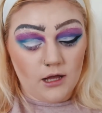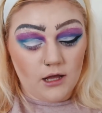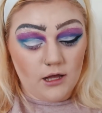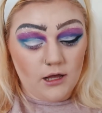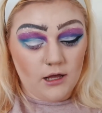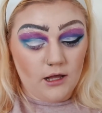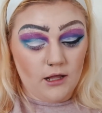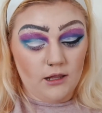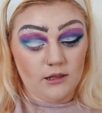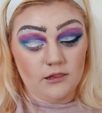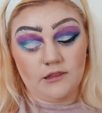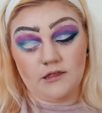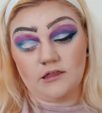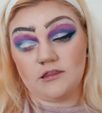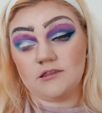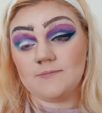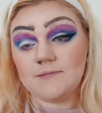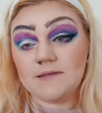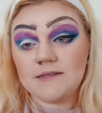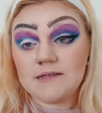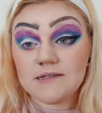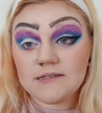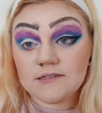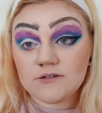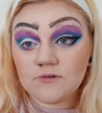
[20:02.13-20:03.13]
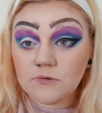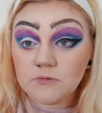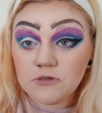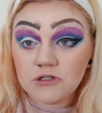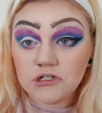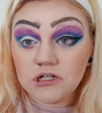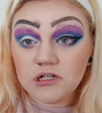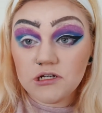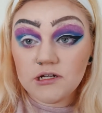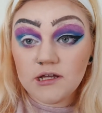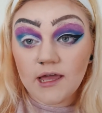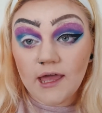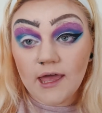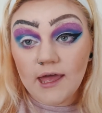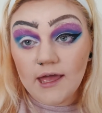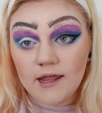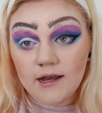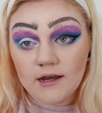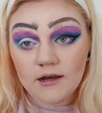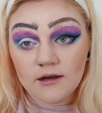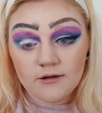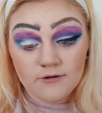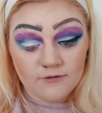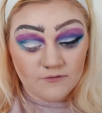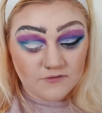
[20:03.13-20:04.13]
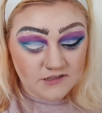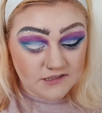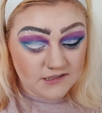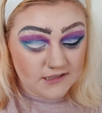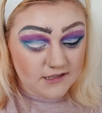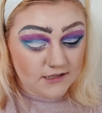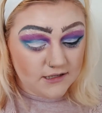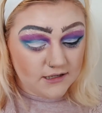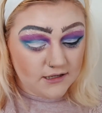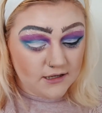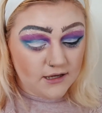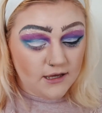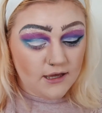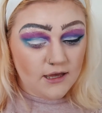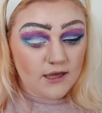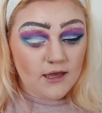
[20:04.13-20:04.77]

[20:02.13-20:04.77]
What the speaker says: I'll link them in the description again. See.